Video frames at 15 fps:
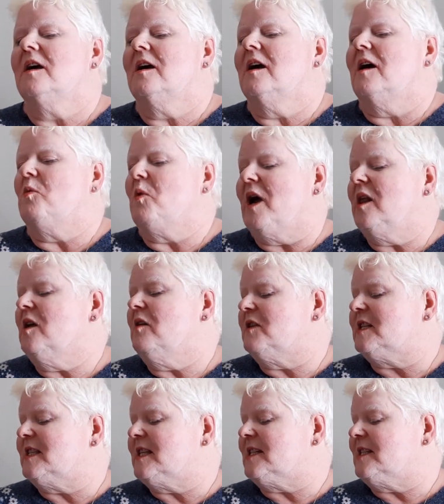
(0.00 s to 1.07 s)
well over
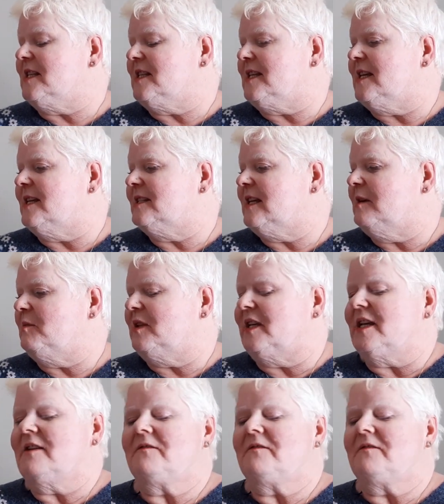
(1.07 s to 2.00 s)
60 things, I believe,